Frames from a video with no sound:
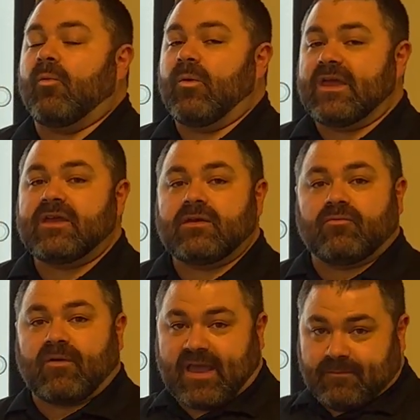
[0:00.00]

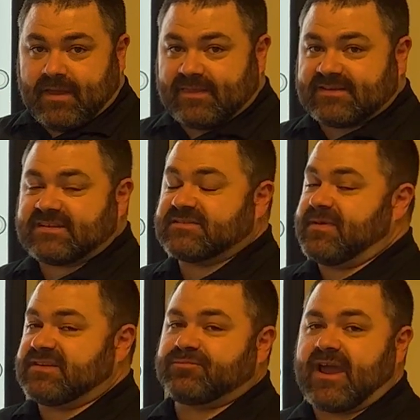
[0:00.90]
We recommend this as
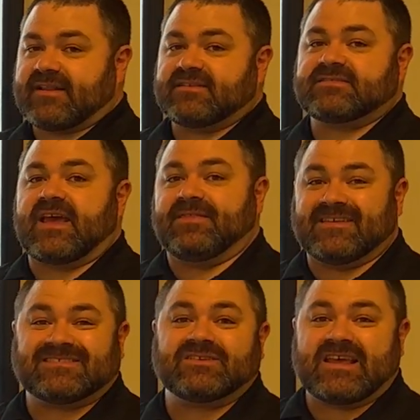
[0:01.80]
best practice, and
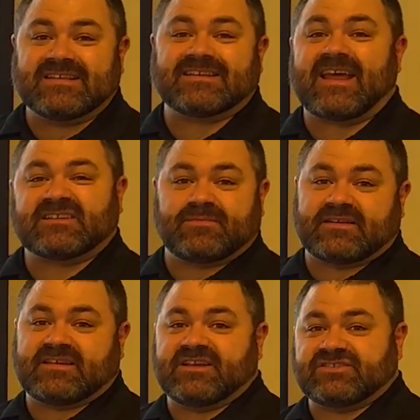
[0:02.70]
this is an
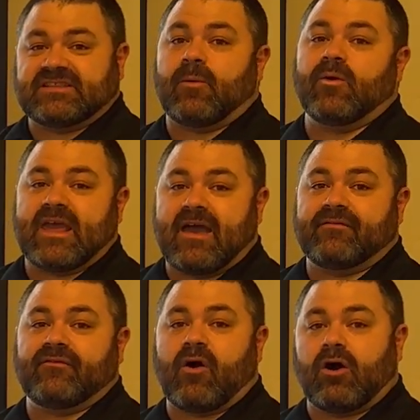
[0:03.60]
expectation that we
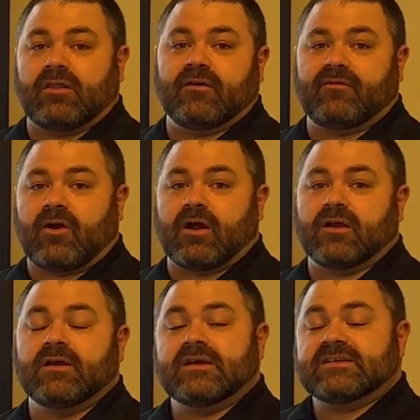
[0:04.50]
have of all of
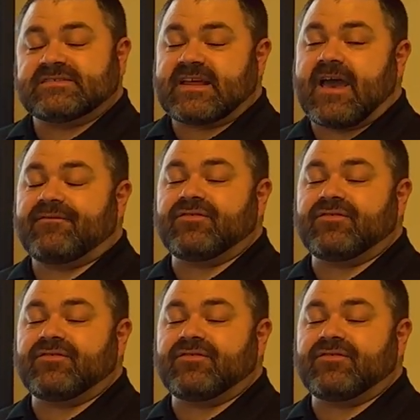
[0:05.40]
our staff